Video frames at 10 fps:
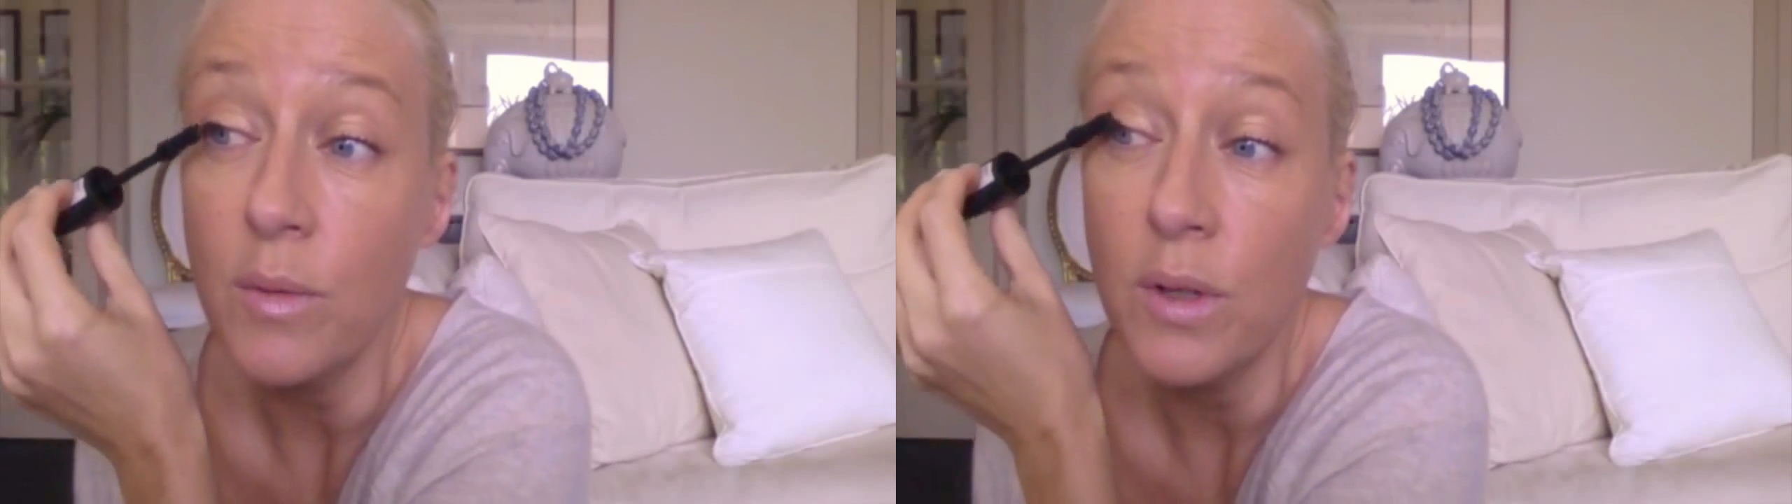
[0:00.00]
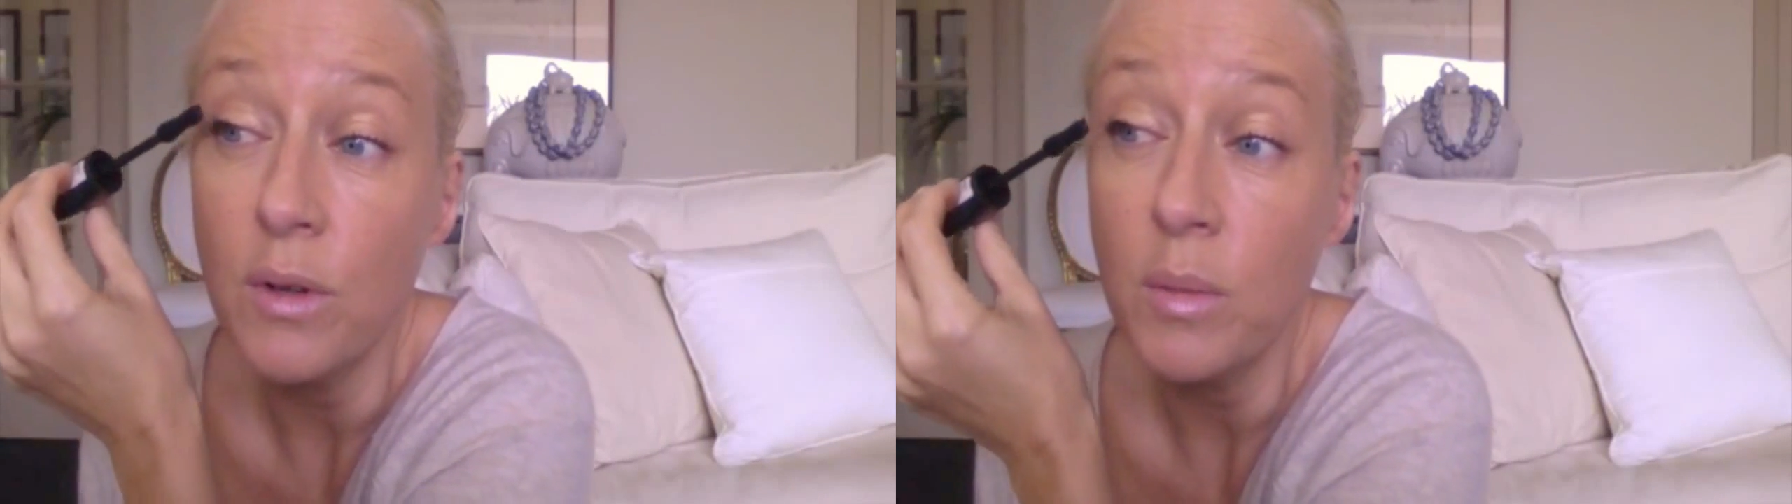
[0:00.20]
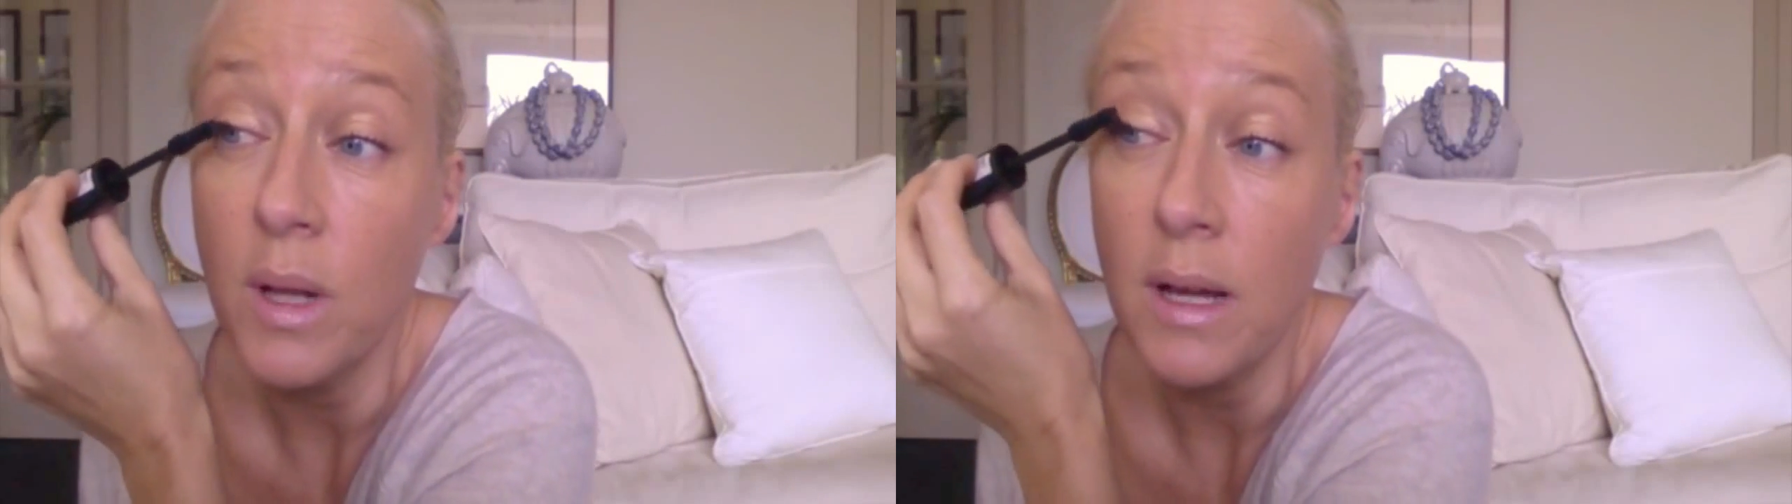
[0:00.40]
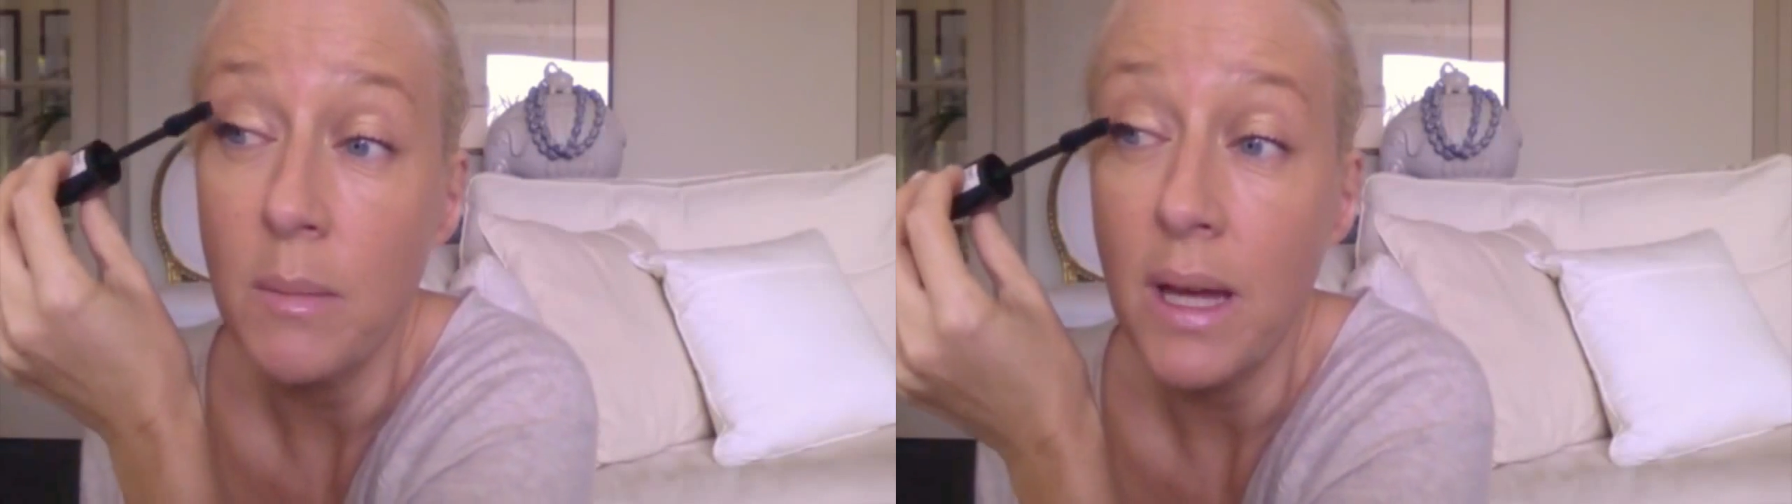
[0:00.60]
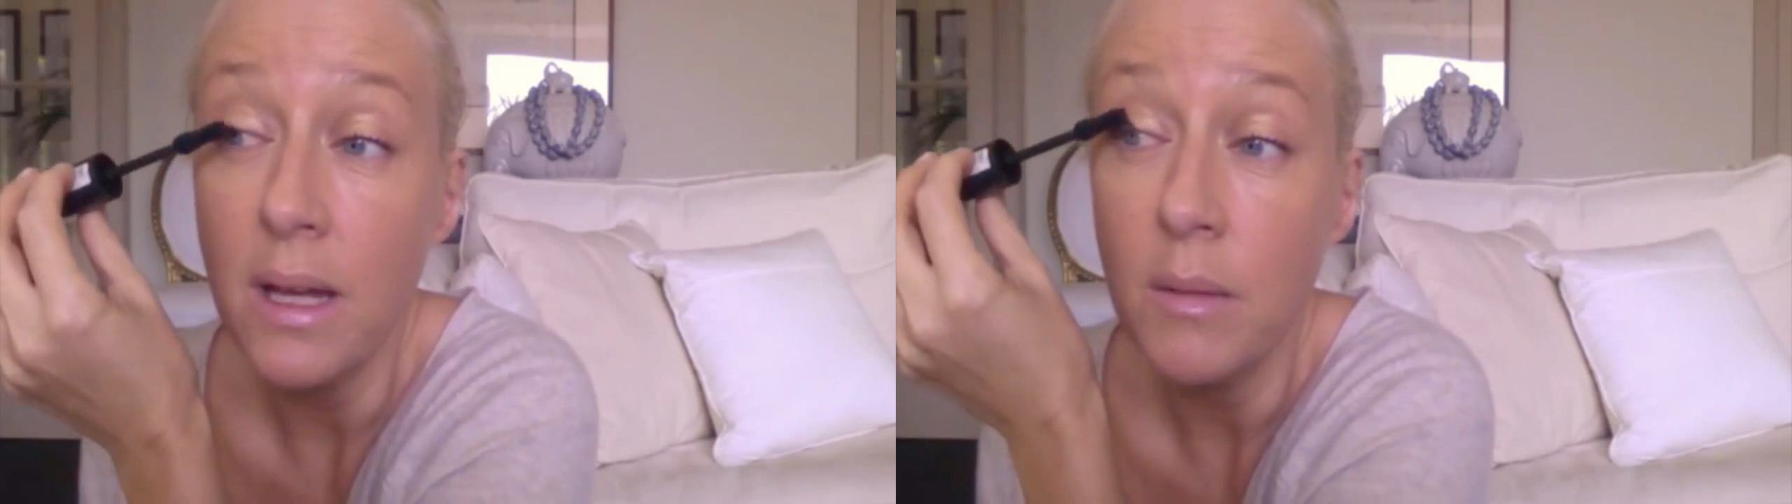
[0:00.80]
when you're applying
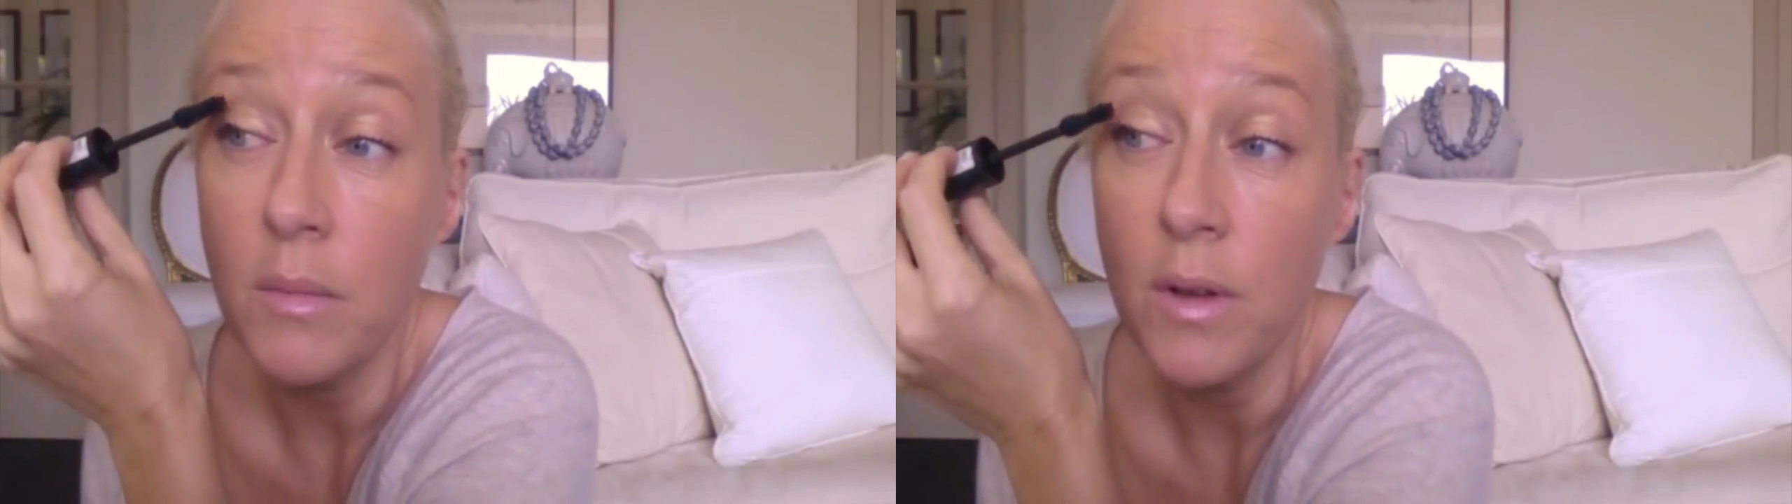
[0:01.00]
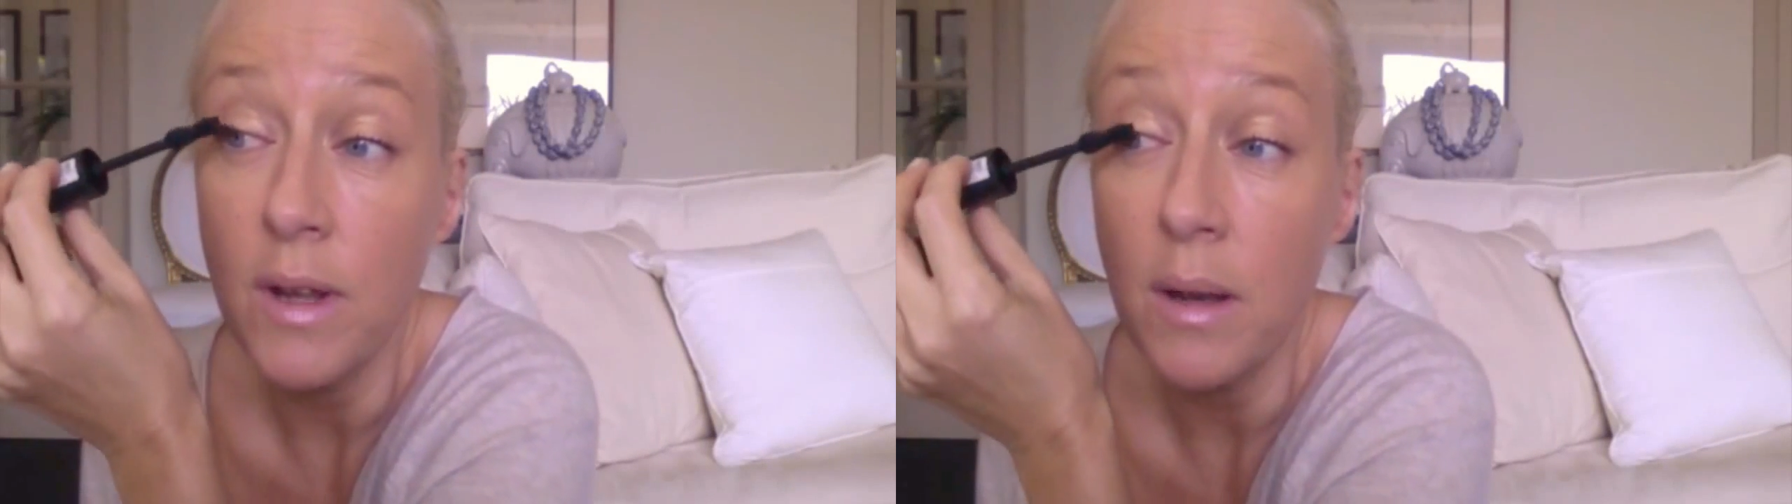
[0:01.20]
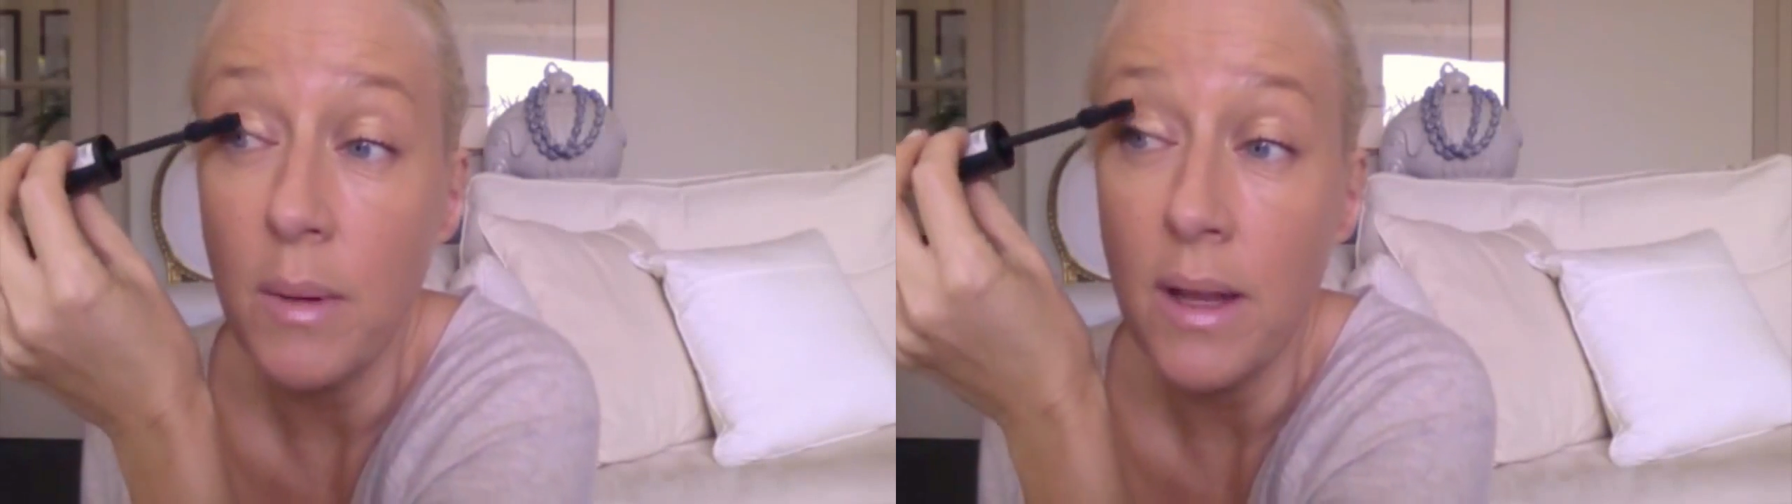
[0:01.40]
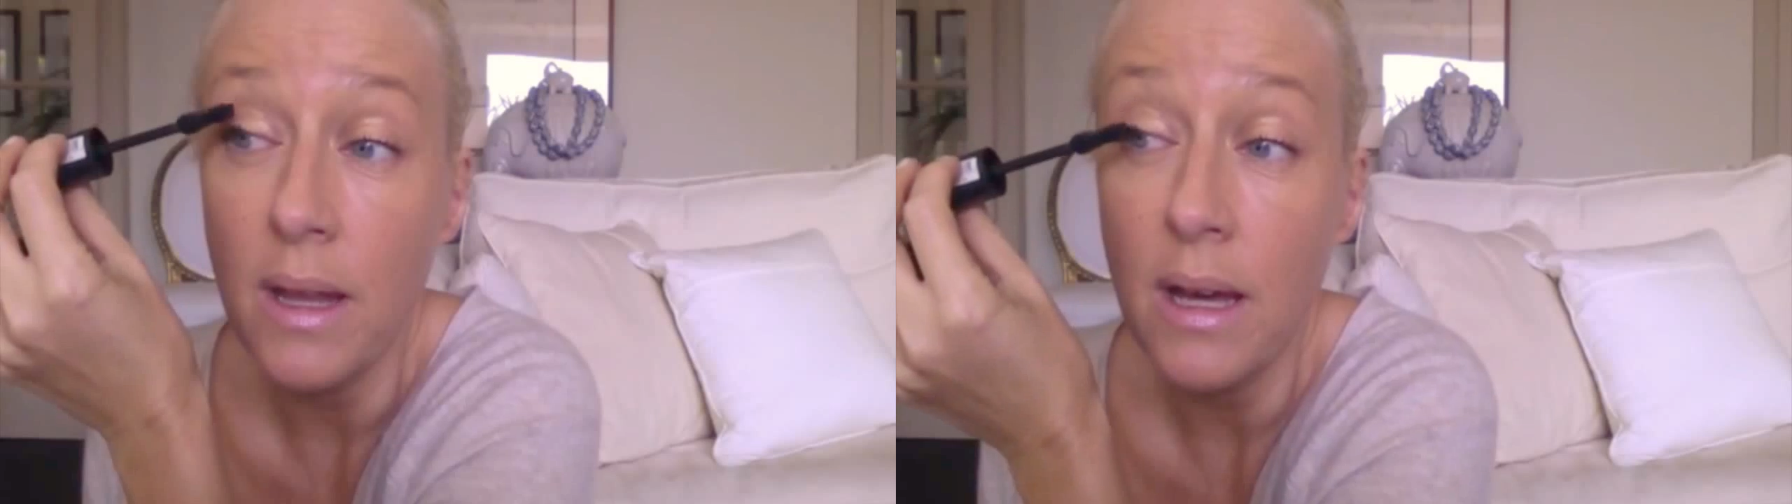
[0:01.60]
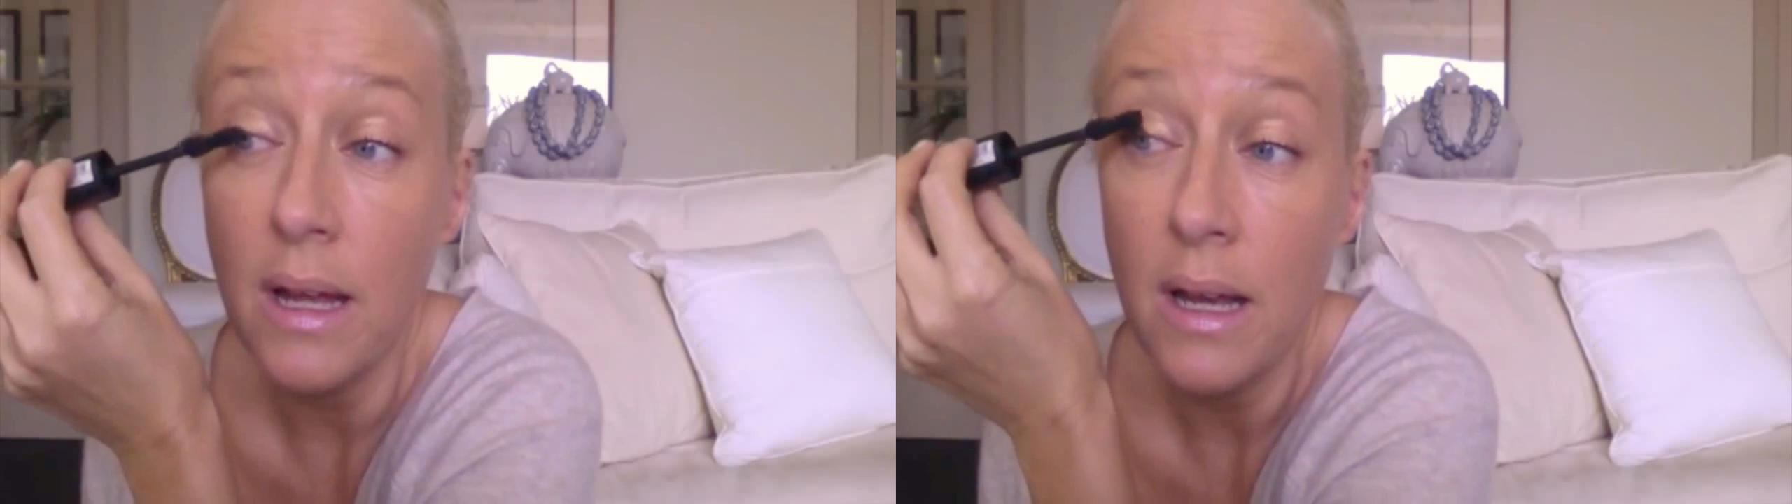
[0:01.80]
makeup, no doubt about
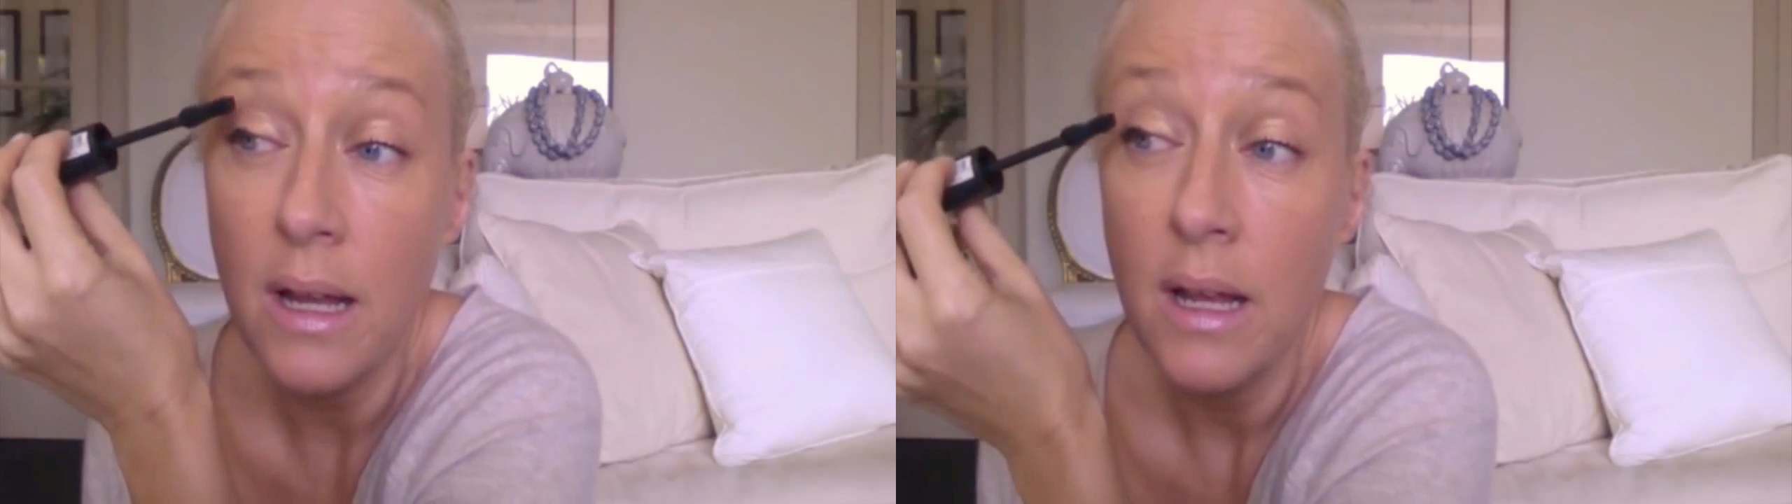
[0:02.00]
that.